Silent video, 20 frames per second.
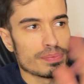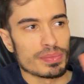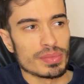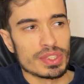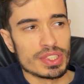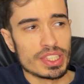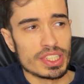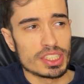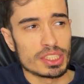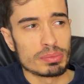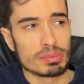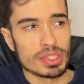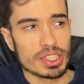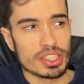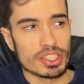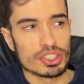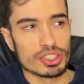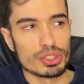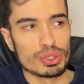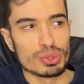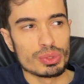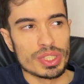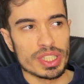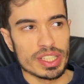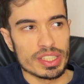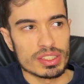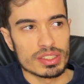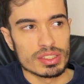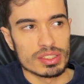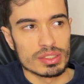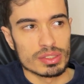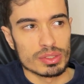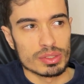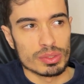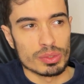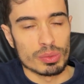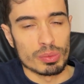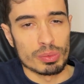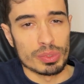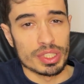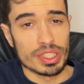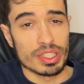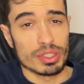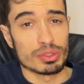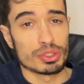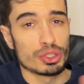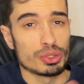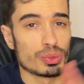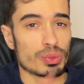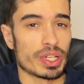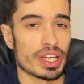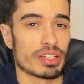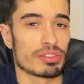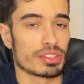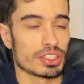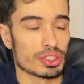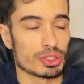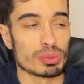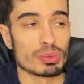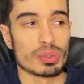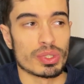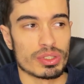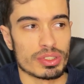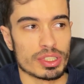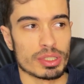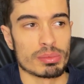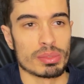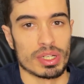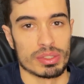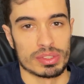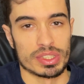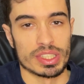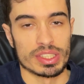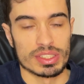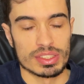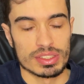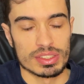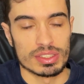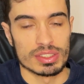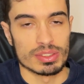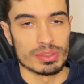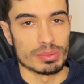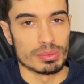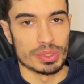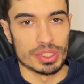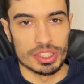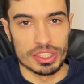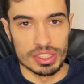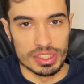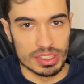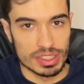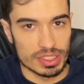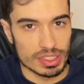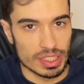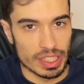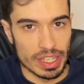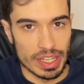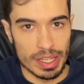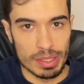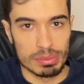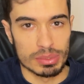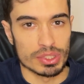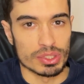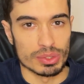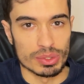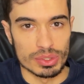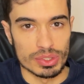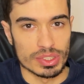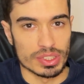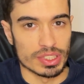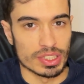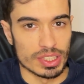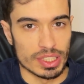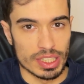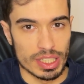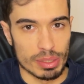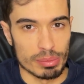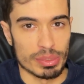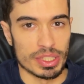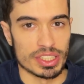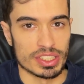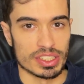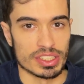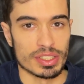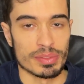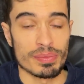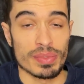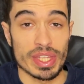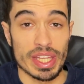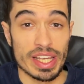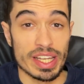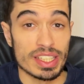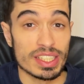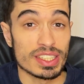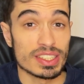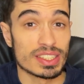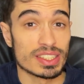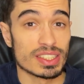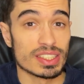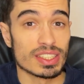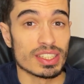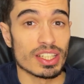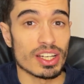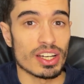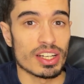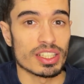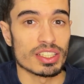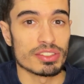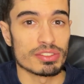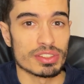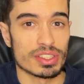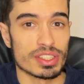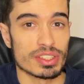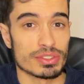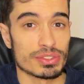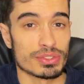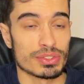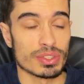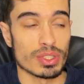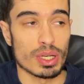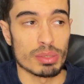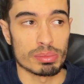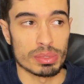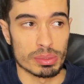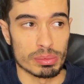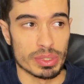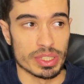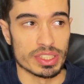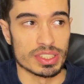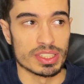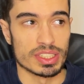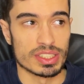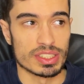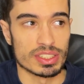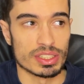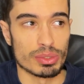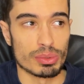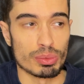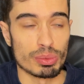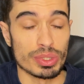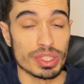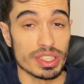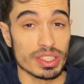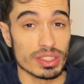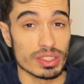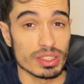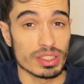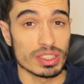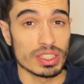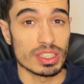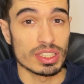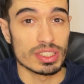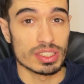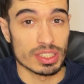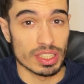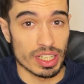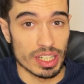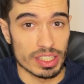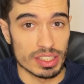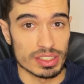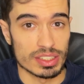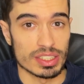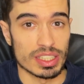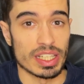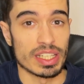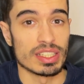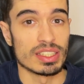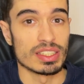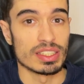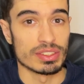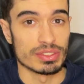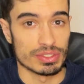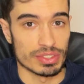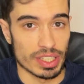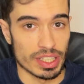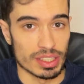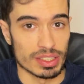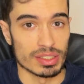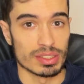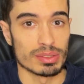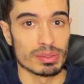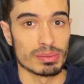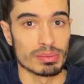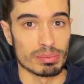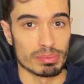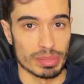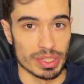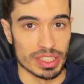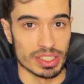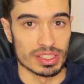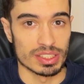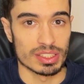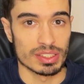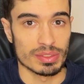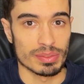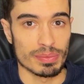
These speakers do that without you having to worry about that, which is absolutely amazing. And it's not even a floppy bass, it's a really tight and defined bass.